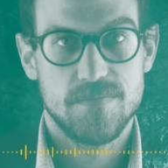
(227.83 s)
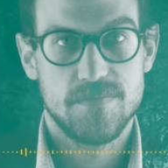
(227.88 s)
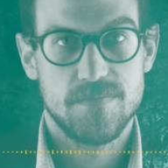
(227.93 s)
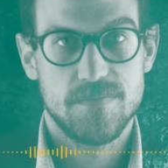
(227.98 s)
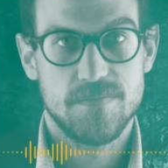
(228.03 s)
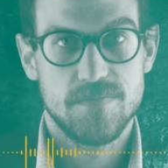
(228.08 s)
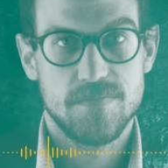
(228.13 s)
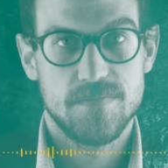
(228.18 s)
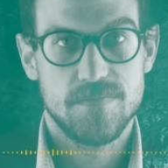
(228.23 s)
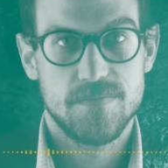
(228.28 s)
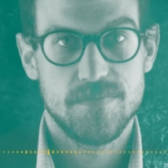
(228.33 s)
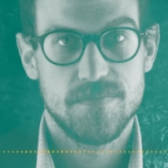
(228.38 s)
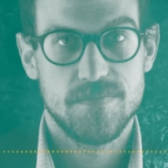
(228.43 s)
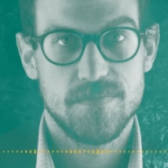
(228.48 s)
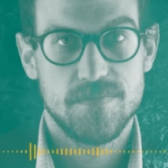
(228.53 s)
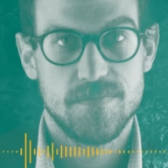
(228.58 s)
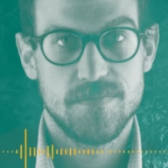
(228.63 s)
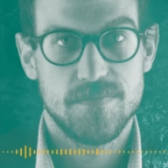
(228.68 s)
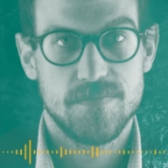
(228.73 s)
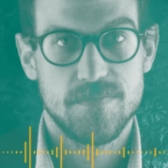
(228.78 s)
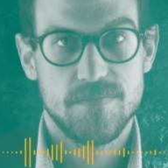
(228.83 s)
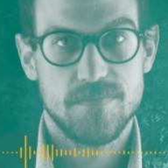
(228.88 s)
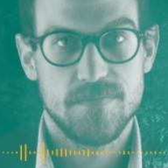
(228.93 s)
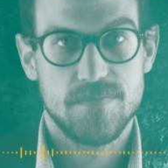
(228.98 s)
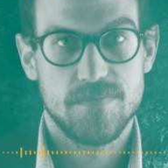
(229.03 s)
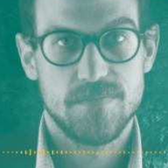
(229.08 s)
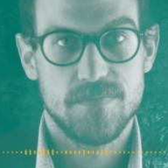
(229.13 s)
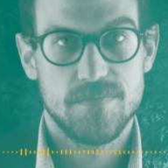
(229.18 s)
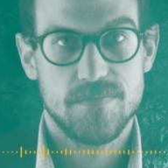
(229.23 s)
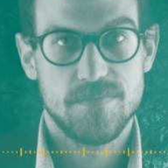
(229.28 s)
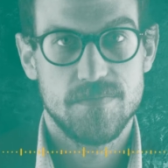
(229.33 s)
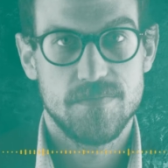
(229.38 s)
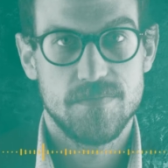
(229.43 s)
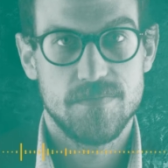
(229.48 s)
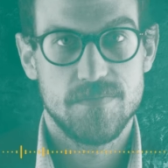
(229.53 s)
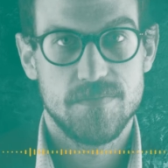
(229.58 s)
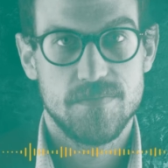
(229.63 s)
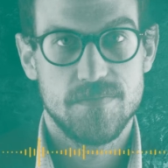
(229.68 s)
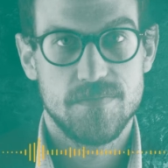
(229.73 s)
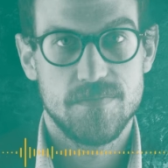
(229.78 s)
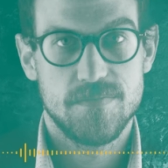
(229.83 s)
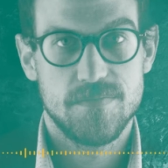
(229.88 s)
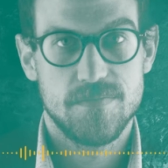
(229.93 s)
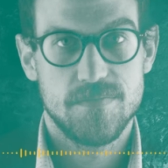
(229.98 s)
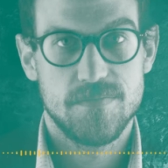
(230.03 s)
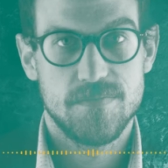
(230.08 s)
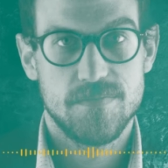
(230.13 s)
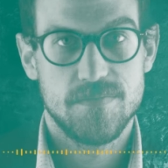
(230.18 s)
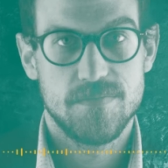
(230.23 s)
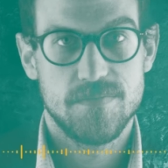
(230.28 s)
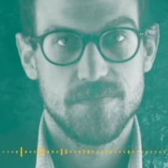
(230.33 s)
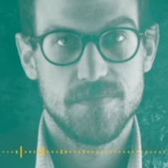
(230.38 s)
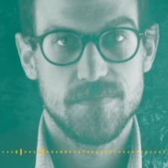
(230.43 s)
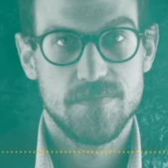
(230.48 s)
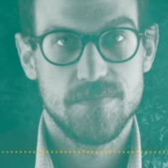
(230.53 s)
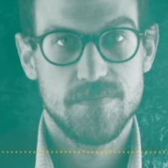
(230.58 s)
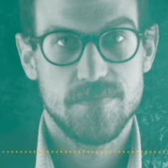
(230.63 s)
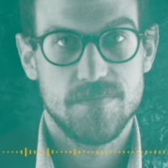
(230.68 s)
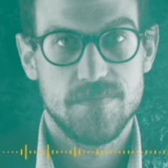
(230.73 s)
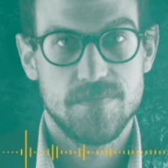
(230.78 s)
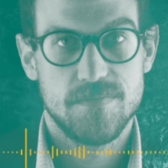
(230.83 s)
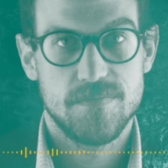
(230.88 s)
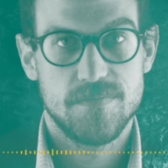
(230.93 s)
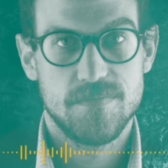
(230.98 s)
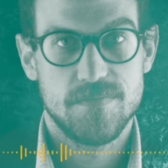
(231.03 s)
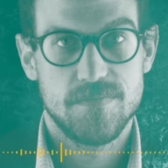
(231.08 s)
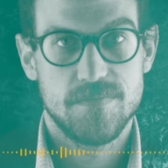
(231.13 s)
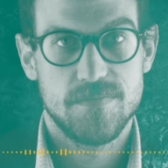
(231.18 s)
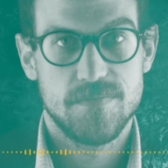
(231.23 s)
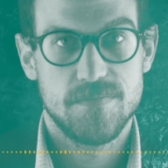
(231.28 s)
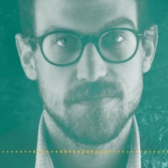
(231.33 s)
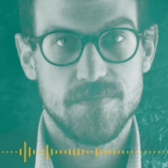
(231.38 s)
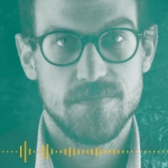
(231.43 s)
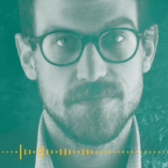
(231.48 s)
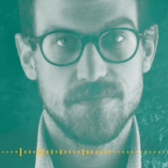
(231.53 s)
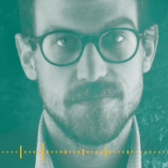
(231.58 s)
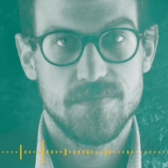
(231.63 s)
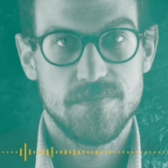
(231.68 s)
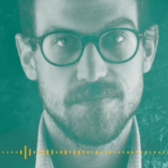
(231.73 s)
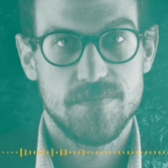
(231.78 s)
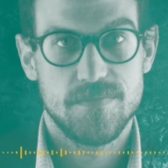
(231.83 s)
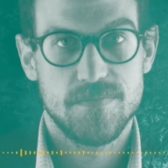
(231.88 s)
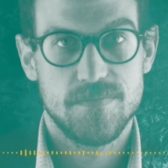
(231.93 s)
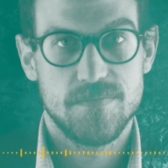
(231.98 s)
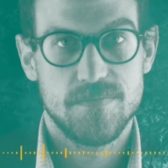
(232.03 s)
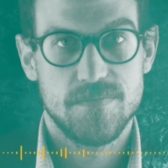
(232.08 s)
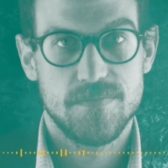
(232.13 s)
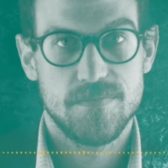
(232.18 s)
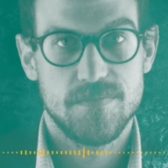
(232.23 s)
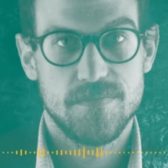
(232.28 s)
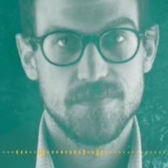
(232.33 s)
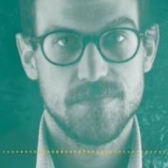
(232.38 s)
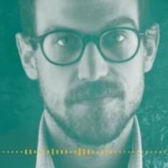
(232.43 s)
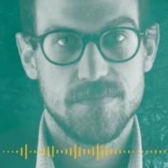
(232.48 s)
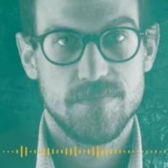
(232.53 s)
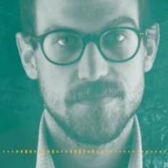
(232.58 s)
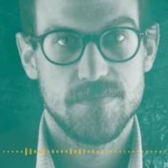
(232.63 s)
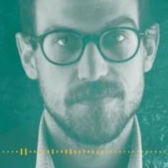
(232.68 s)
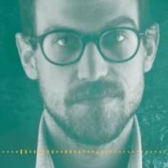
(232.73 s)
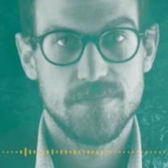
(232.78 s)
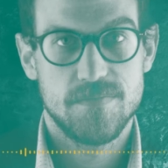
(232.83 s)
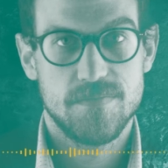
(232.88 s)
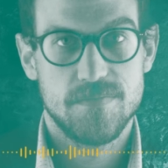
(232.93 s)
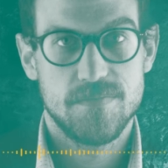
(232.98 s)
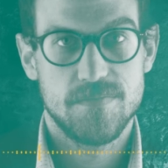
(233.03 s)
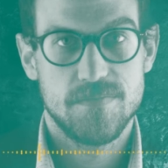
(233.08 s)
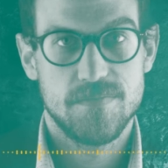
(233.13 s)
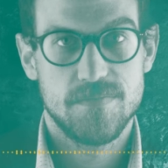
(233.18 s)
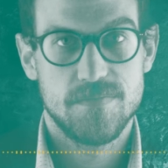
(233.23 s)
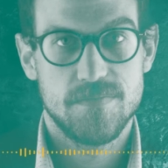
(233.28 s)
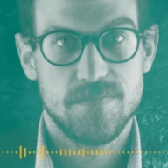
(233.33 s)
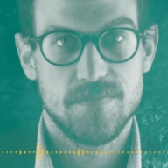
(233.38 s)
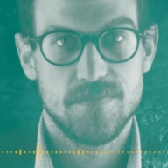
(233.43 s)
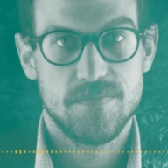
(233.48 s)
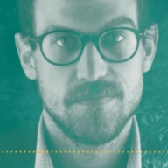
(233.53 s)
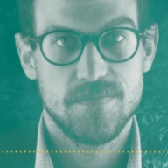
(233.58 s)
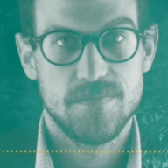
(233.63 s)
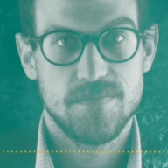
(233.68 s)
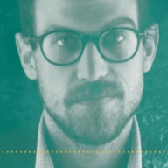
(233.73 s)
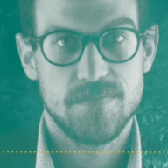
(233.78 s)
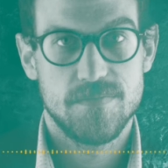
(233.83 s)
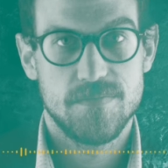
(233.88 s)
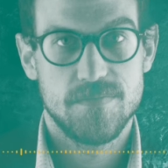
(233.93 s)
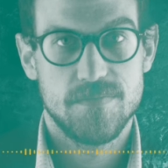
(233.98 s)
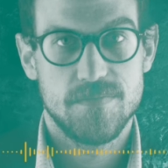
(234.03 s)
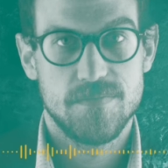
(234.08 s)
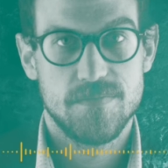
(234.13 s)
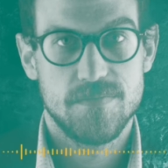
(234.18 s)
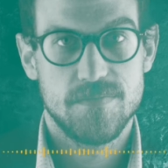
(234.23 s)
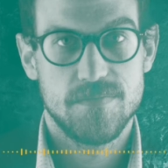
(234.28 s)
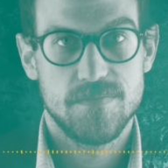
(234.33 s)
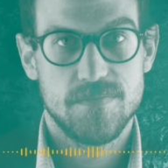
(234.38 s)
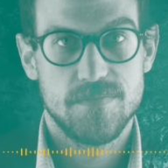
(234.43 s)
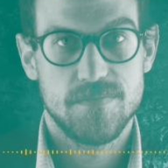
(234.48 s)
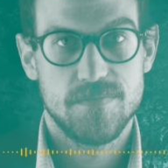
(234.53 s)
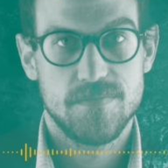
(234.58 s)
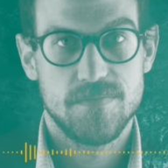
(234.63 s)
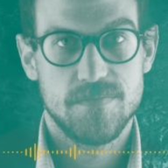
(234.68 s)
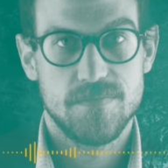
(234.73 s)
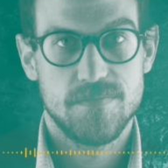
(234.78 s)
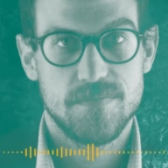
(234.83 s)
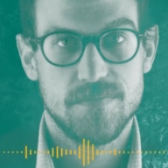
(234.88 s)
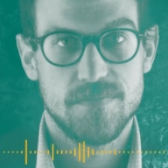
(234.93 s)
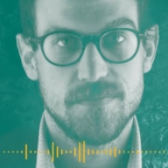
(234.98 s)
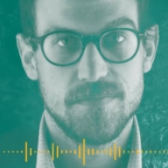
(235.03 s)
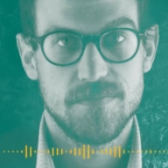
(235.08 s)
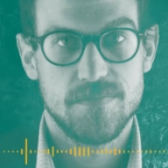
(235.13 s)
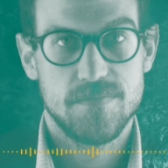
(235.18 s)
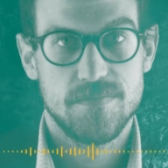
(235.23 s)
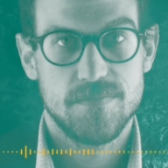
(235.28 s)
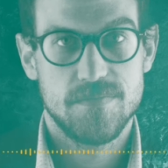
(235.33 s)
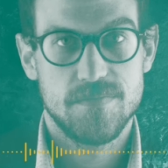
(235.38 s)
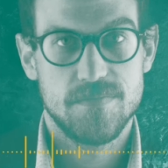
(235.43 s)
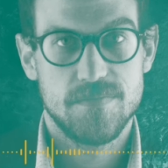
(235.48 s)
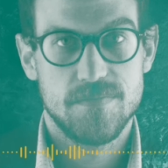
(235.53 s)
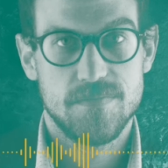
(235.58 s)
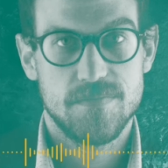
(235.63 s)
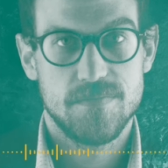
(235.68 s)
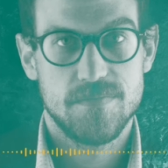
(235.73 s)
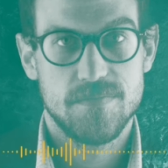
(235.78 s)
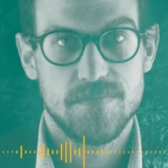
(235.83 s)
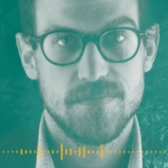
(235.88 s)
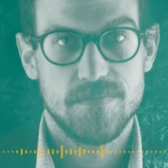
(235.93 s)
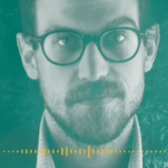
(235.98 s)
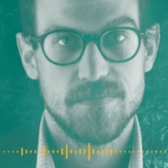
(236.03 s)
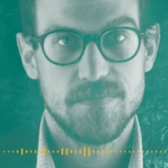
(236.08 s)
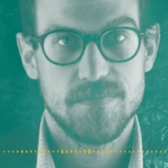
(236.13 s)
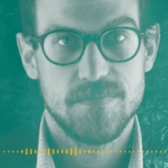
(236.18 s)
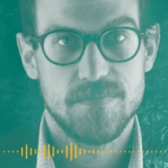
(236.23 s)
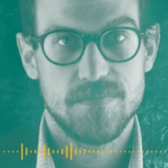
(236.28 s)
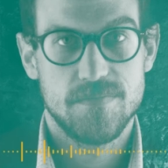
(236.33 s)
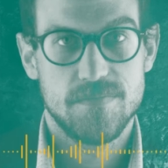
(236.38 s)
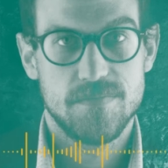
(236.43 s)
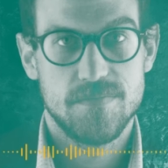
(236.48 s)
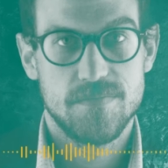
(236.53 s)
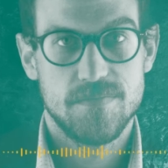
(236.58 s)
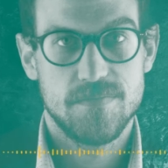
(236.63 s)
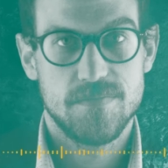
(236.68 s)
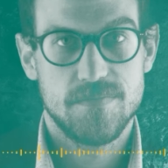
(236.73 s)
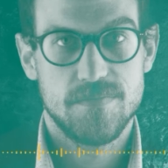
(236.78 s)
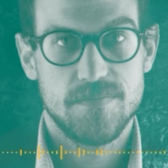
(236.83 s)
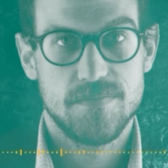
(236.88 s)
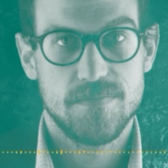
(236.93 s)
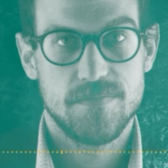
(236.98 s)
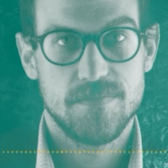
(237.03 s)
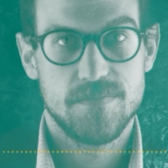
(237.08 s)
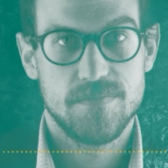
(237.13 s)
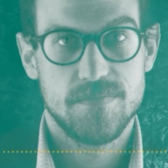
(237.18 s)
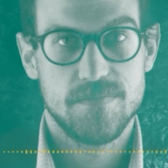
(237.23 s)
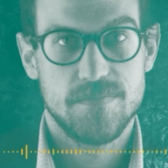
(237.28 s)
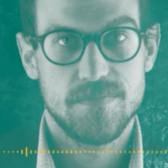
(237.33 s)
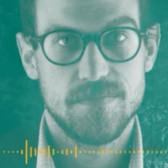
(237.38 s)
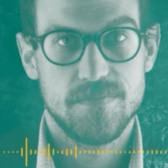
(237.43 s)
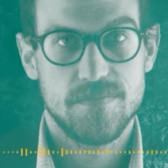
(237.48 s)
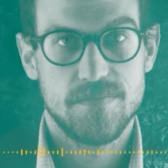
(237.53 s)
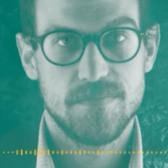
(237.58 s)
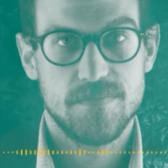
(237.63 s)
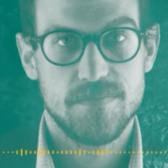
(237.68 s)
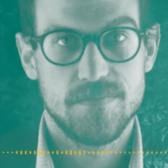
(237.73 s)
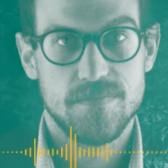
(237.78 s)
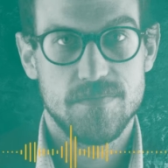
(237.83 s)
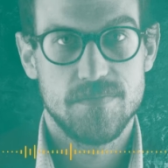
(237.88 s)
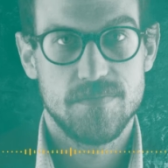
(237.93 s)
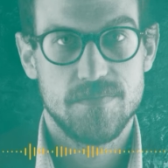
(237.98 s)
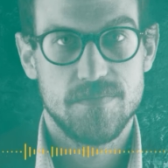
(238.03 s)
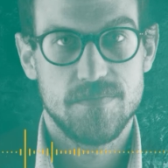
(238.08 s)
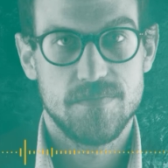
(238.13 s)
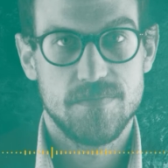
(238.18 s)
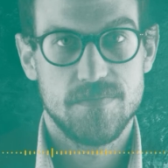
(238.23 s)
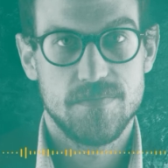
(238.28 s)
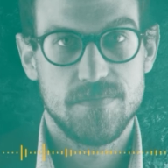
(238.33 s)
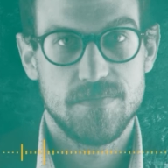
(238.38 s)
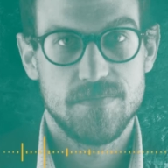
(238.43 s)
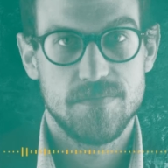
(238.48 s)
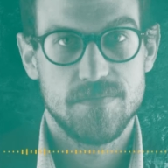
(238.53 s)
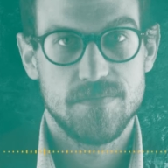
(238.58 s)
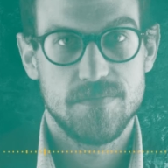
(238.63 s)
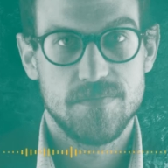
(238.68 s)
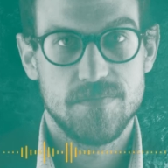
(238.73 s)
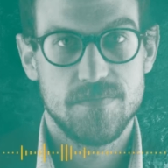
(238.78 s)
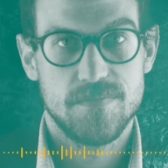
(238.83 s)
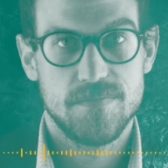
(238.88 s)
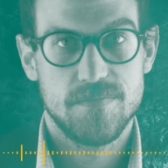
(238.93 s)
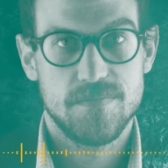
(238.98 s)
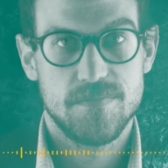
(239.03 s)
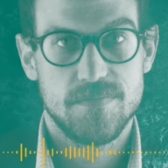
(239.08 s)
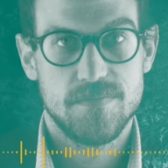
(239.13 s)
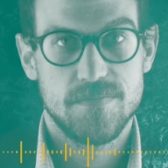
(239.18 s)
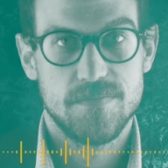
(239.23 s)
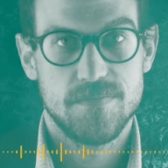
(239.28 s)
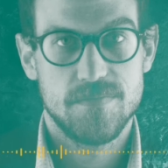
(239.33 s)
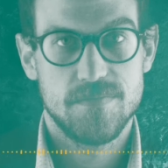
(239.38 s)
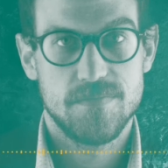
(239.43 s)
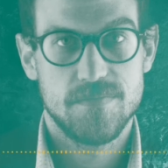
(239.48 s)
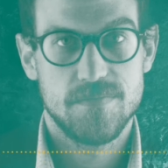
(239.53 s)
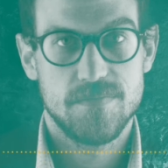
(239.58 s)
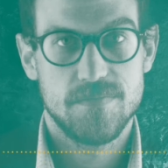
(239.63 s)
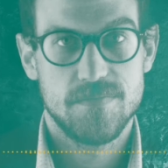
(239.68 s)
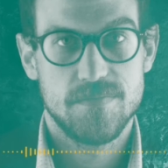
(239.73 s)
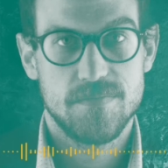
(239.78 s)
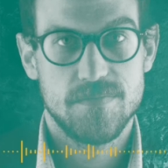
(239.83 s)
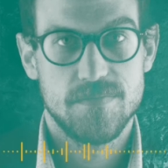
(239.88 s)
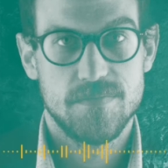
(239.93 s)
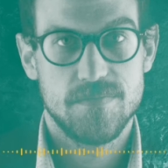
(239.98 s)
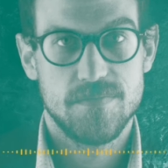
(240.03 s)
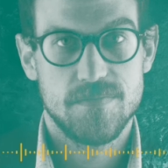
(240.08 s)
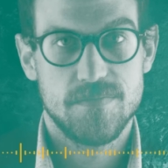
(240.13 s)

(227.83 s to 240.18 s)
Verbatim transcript: a key component and selling point for him as he came in as the Forces for Freedom and Change candidate for Prime Minister was that he would be able to mobilize economic assistance and to engage more